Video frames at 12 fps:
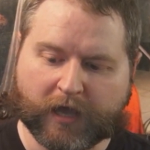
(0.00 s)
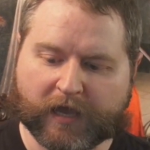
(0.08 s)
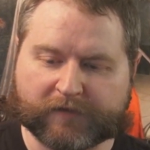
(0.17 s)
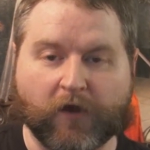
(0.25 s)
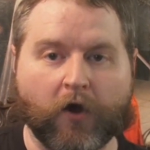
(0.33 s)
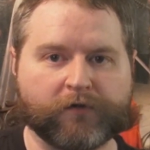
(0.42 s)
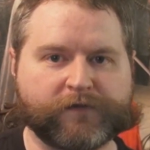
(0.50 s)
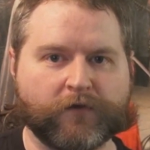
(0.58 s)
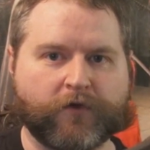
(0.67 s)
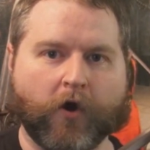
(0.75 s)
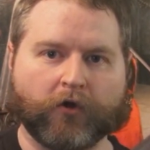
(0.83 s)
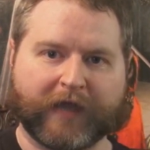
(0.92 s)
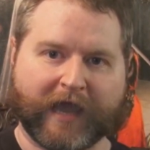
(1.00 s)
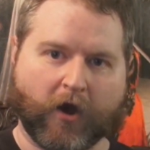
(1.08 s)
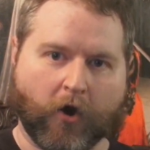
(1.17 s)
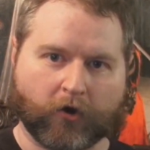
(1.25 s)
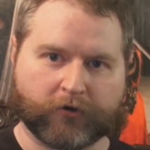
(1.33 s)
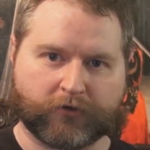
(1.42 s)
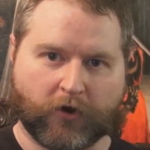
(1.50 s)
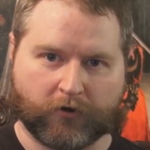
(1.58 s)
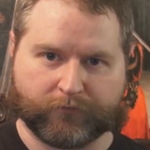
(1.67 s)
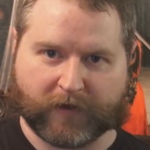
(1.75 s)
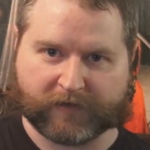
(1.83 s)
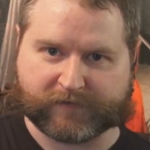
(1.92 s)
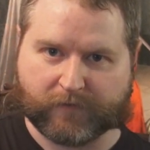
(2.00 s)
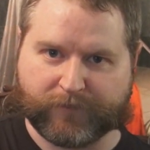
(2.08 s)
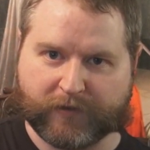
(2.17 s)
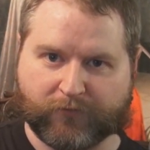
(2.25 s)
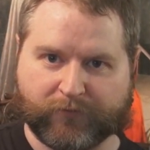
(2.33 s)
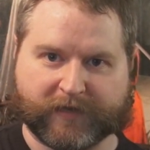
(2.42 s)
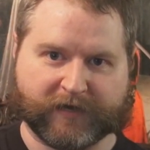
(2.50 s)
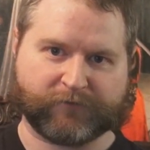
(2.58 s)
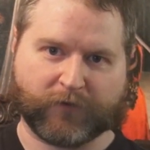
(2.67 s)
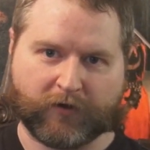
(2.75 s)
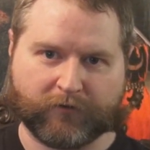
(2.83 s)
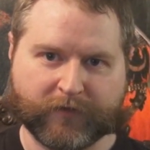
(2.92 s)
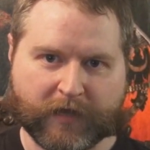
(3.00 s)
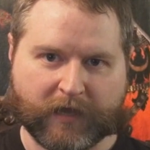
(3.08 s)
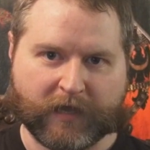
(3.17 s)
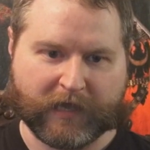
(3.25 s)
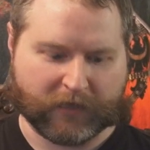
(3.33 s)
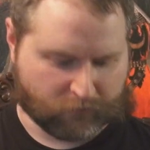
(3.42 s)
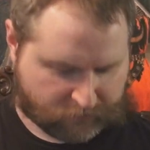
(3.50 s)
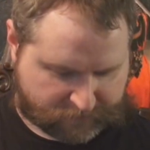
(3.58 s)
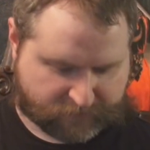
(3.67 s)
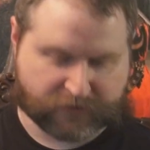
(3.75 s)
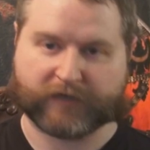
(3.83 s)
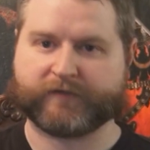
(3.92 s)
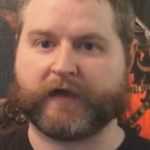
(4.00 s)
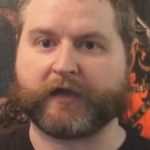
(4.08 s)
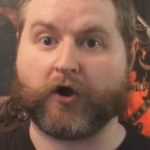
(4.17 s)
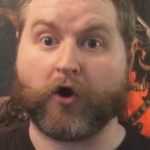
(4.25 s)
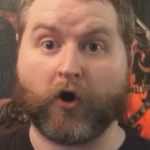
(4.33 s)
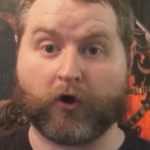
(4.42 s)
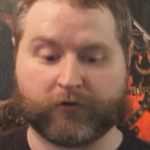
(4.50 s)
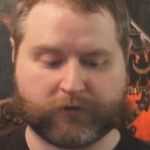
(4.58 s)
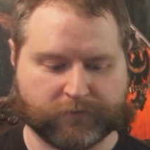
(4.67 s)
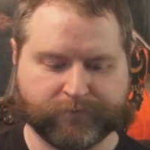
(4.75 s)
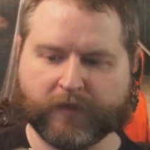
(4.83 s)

It's also called a heart guard by some people because, well, it looks just like a heart.